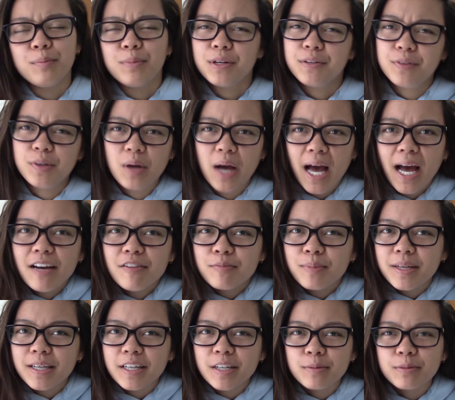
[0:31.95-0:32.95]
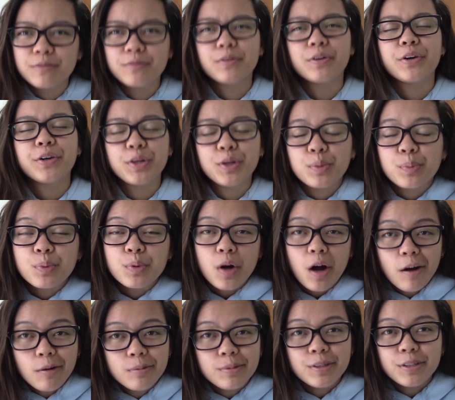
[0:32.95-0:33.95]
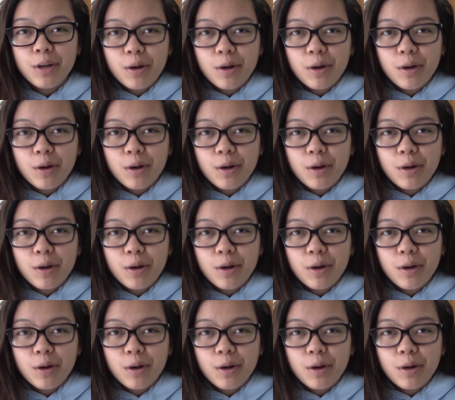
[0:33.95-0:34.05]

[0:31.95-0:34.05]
But if you have been here before, you're probably